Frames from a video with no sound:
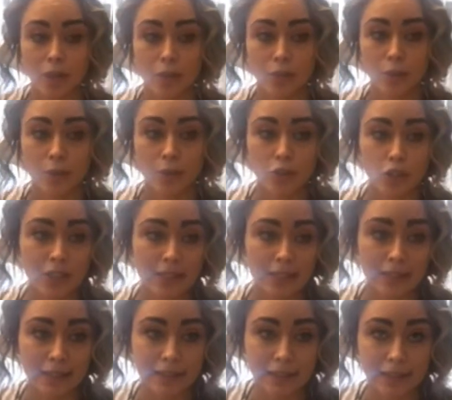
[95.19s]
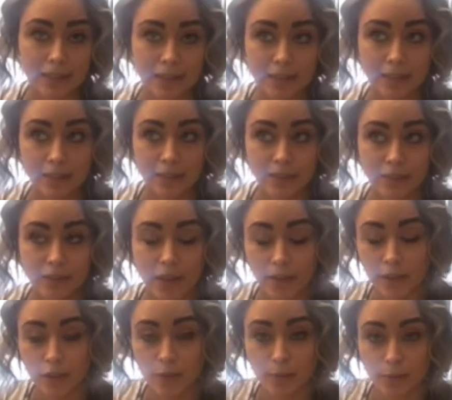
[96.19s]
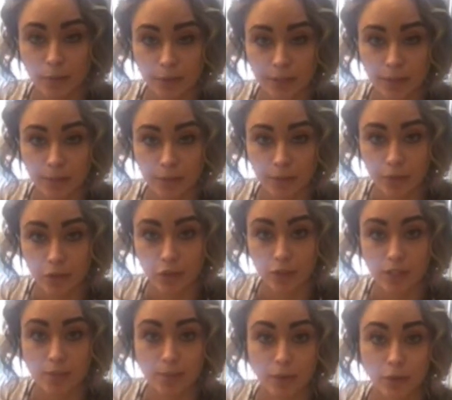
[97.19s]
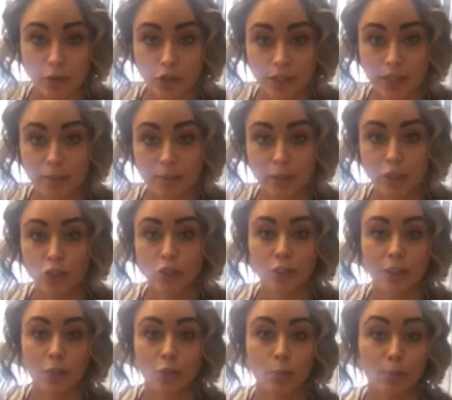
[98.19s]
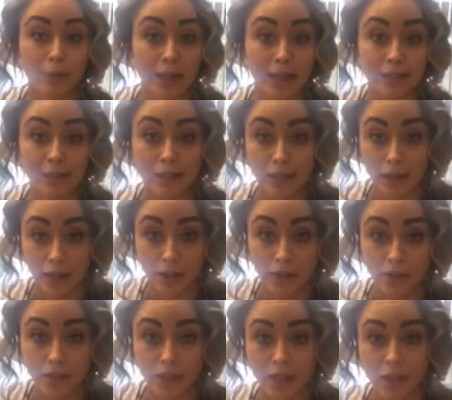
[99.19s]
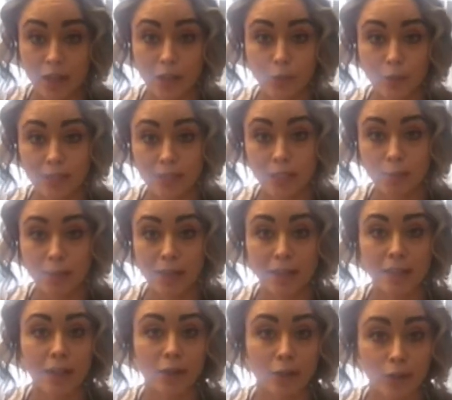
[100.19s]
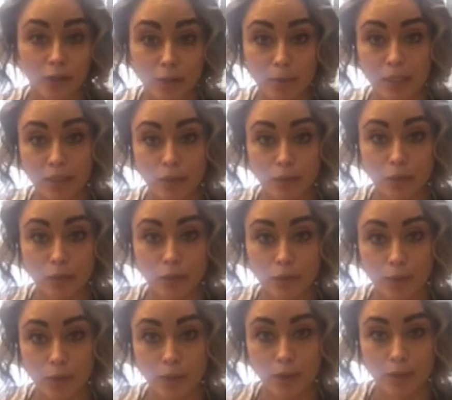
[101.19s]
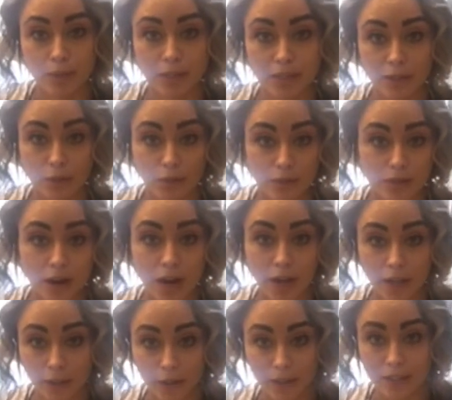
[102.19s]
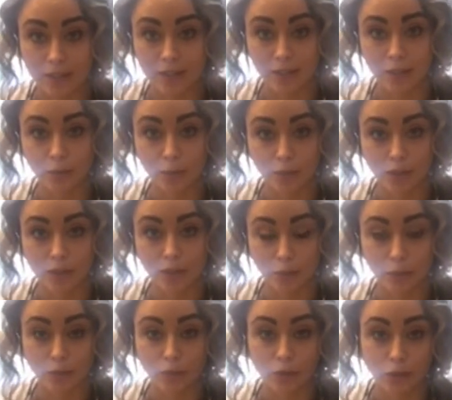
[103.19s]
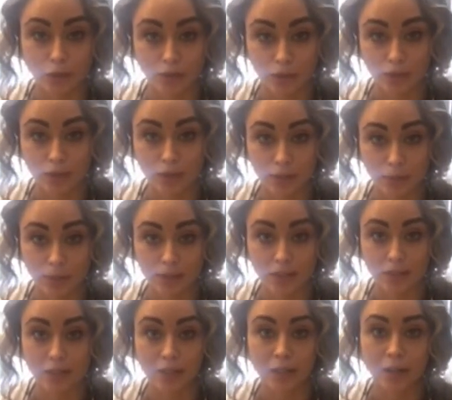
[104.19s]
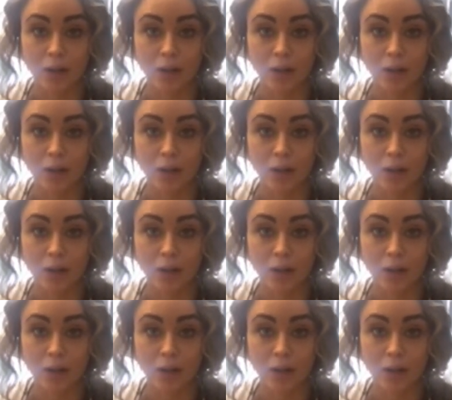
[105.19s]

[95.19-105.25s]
So it's just like nothing to be worried about or stressed about. You just got to make sure that you plan it out, and once it's planned out, you can meet those requirements and those high grades that the universities want to see.